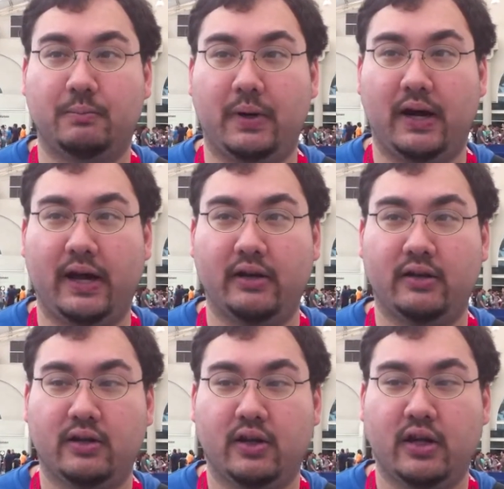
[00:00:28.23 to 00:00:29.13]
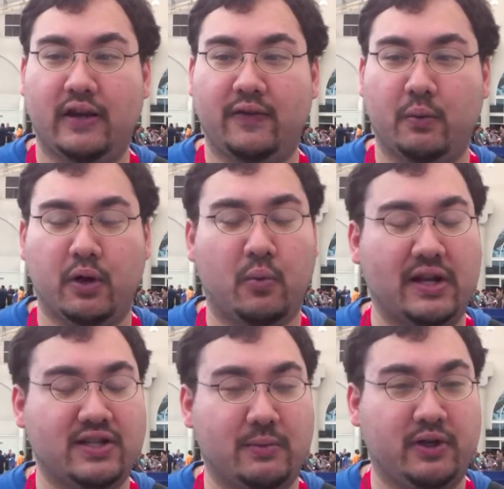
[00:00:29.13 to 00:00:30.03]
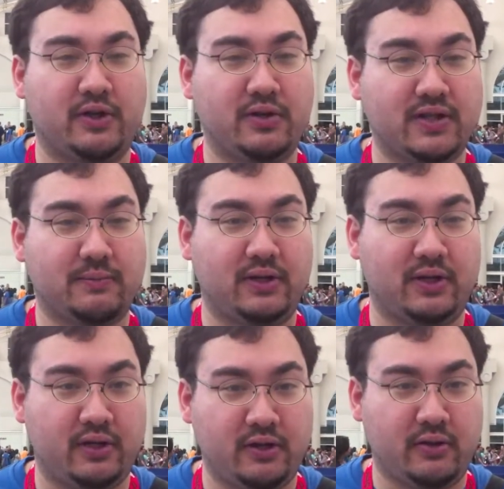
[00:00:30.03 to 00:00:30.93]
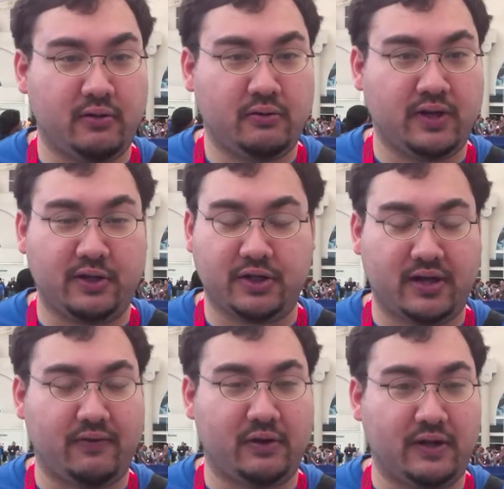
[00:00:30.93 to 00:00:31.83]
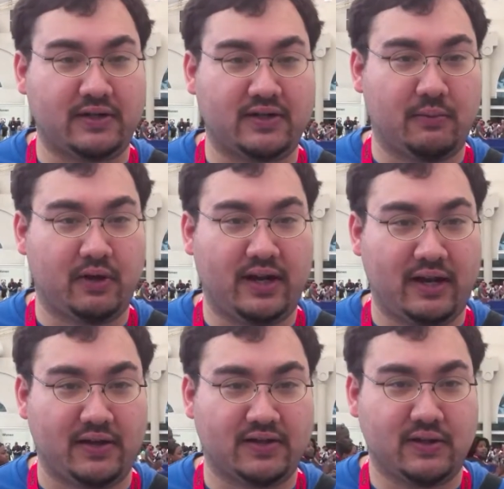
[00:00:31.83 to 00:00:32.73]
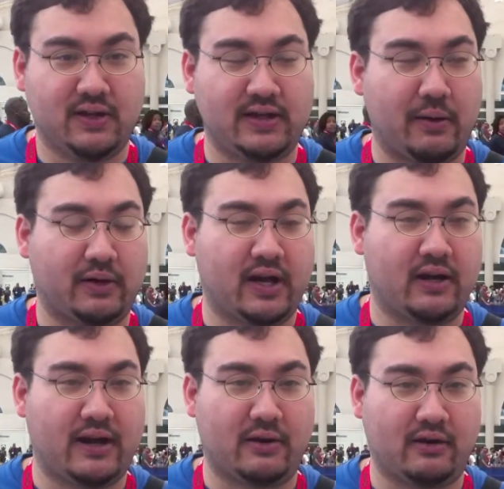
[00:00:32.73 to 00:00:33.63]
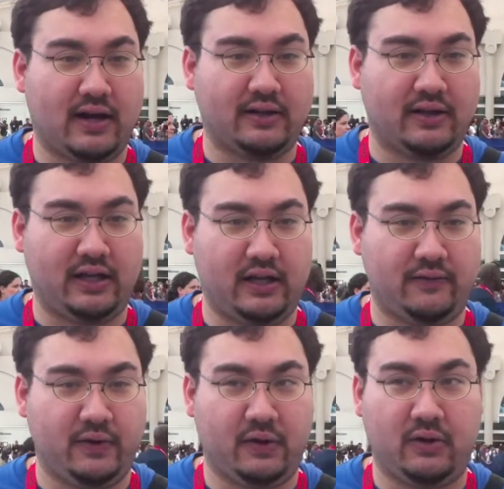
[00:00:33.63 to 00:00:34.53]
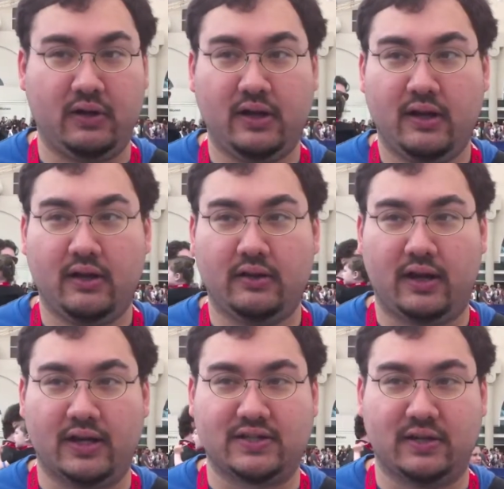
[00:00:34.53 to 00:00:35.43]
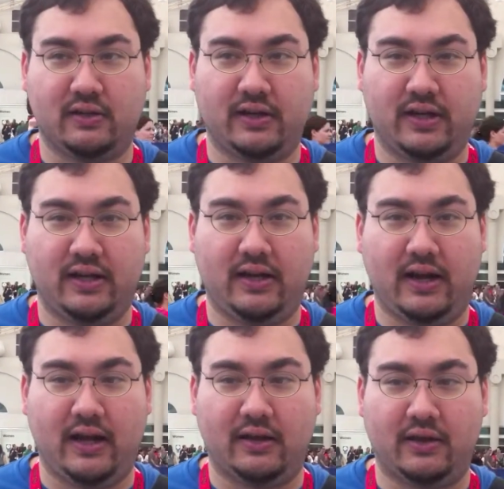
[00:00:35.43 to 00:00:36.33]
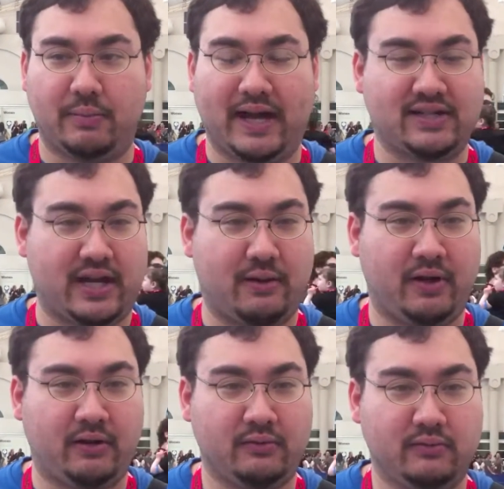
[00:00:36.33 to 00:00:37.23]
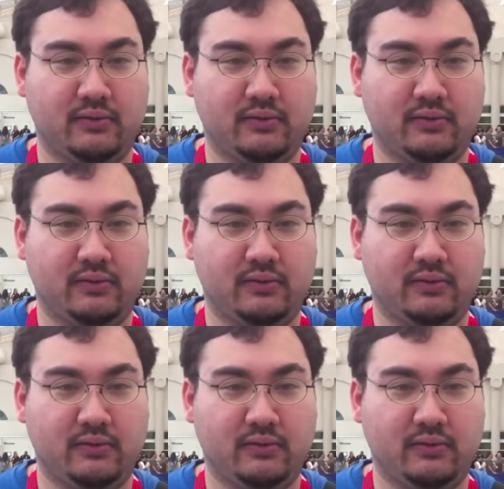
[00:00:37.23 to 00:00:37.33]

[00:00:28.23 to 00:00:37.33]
but if you wouldn't want someone to do something to you, then you should never do that to someone else. That would cut out a lot of the evil, the hostility, and the backstabbing.